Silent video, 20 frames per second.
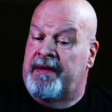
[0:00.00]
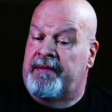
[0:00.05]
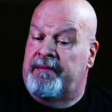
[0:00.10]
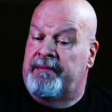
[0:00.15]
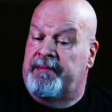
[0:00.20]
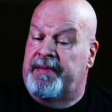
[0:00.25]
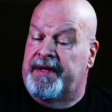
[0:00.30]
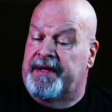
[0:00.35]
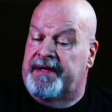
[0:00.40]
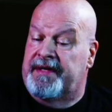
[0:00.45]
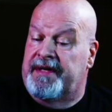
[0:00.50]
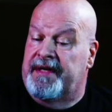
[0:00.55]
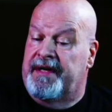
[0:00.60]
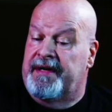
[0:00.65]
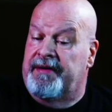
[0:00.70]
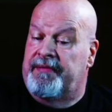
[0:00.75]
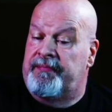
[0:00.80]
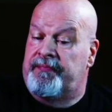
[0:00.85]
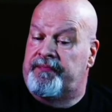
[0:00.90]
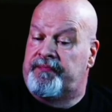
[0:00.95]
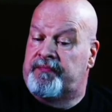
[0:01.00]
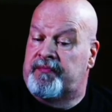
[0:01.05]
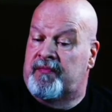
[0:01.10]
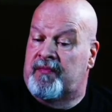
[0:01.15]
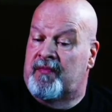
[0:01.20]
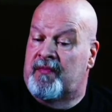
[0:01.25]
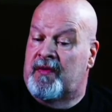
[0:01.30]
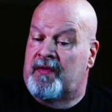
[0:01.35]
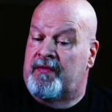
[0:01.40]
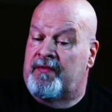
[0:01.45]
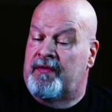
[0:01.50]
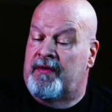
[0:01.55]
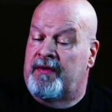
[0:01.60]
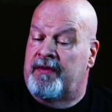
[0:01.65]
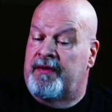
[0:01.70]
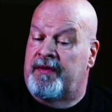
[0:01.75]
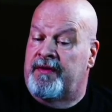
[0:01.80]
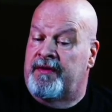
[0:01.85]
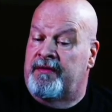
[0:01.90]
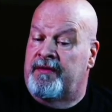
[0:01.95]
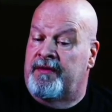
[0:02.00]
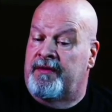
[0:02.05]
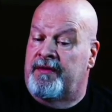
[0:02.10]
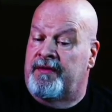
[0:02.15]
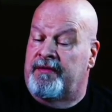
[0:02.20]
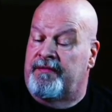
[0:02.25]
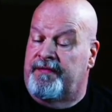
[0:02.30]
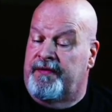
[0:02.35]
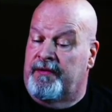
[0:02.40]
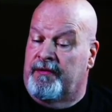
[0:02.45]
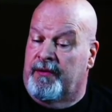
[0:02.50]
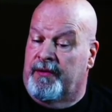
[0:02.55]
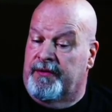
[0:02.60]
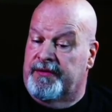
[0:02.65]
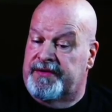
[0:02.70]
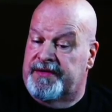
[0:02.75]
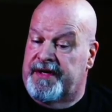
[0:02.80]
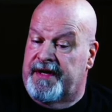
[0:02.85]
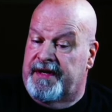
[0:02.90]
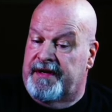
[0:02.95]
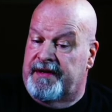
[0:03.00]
the funeral was at